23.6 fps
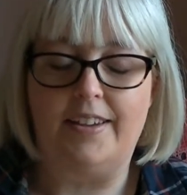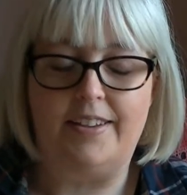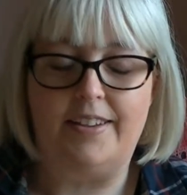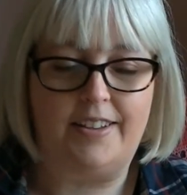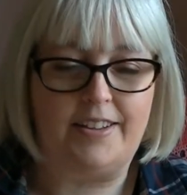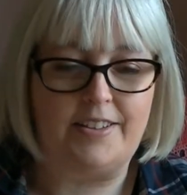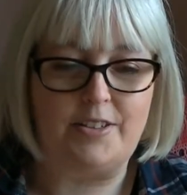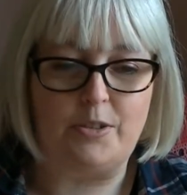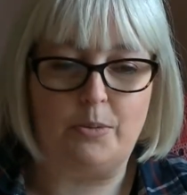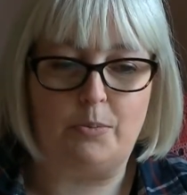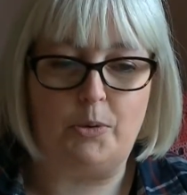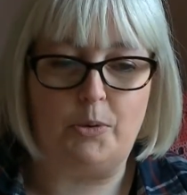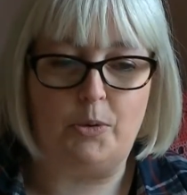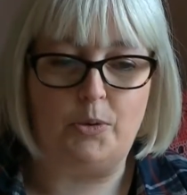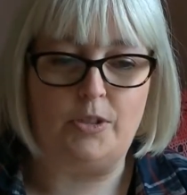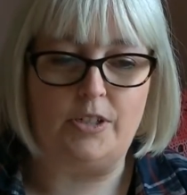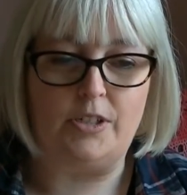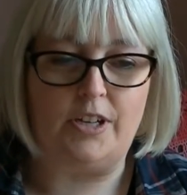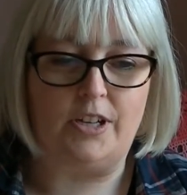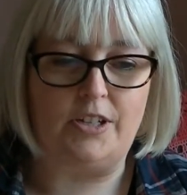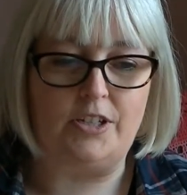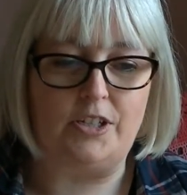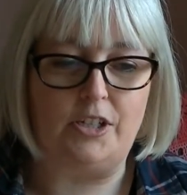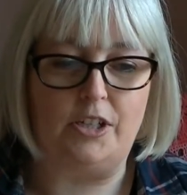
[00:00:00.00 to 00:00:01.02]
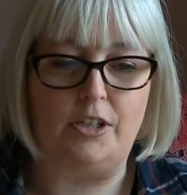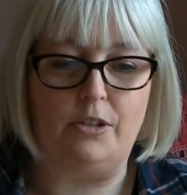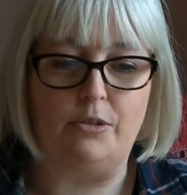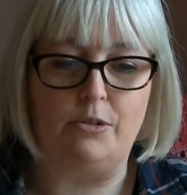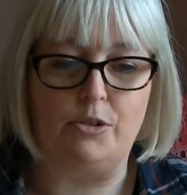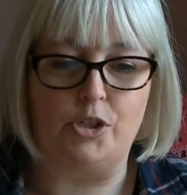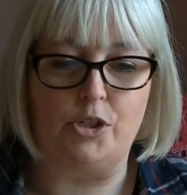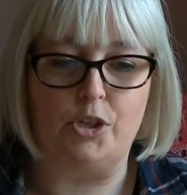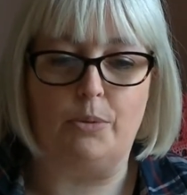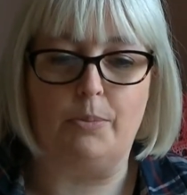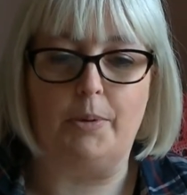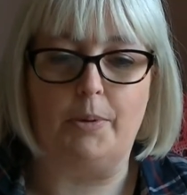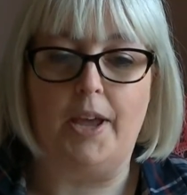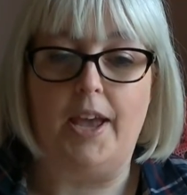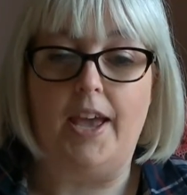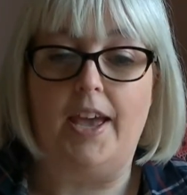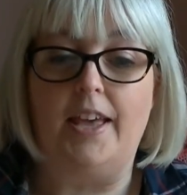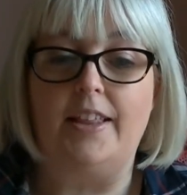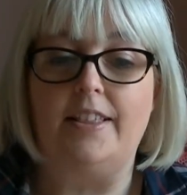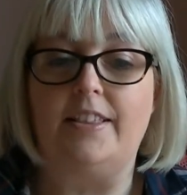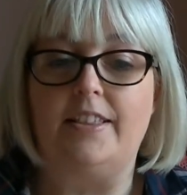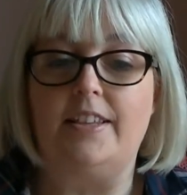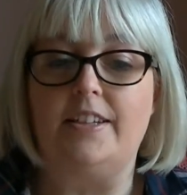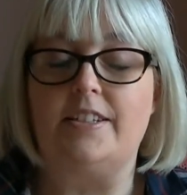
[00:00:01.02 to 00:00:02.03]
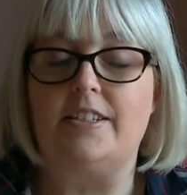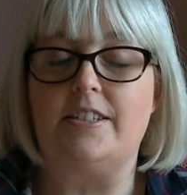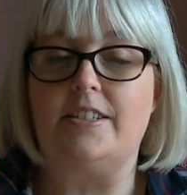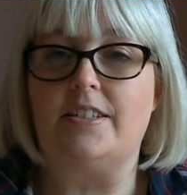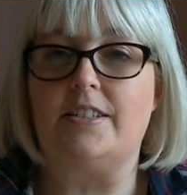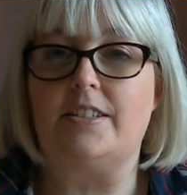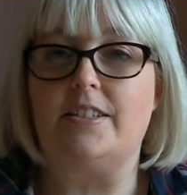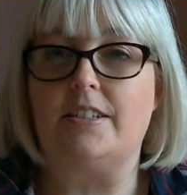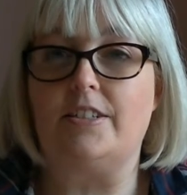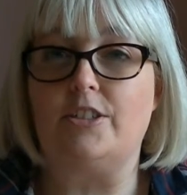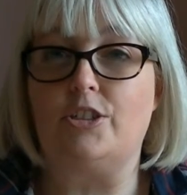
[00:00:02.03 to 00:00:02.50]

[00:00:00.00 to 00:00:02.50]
gets uploaded onto YouTube, this